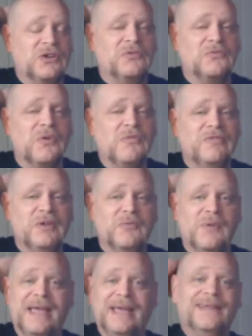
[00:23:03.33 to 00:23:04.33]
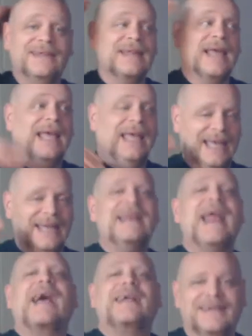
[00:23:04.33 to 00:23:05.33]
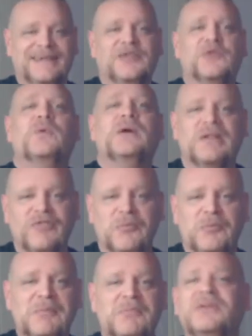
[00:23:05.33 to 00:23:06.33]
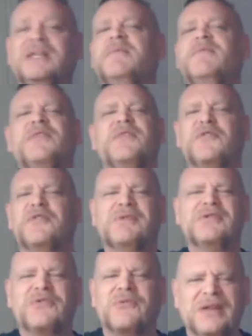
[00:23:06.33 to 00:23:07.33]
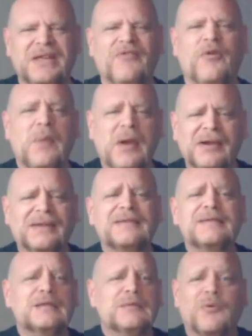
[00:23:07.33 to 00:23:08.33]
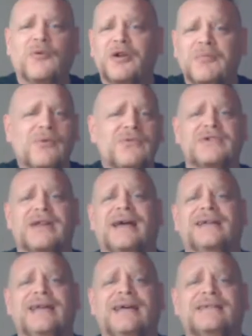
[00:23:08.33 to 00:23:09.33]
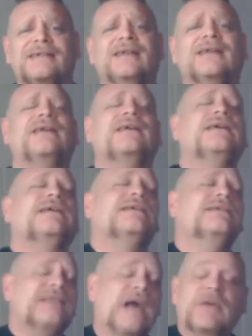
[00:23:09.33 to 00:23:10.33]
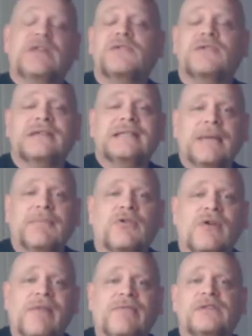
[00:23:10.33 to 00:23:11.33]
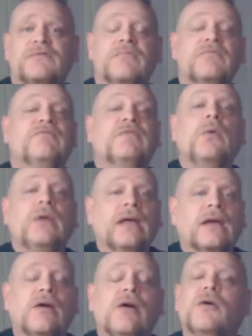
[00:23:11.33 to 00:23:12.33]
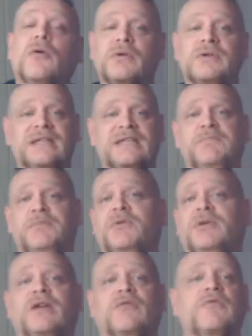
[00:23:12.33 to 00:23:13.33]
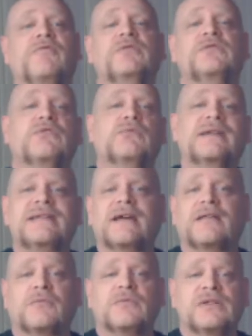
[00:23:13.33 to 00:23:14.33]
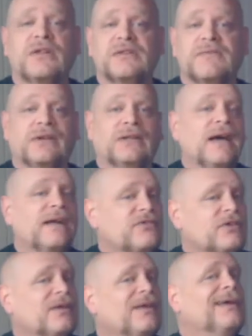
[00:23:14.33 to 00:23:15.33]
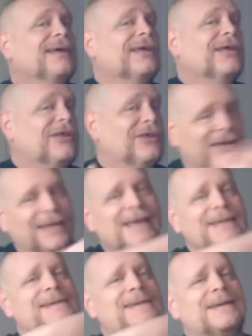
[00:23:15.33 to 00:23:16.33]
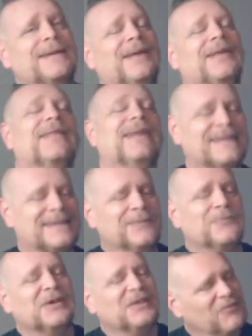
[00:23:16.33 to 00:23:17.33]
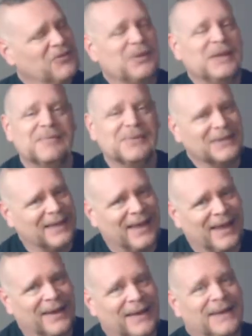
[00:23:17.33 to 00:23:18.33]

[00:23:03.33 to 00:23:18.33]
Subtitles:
Roe v. Wade is enacting the will of the people, even though the majority of Americans support abortion access. Stopping certain demographics from voting or disputing and refusing to accept the results of an election, you guessed it, that's the will of the people again.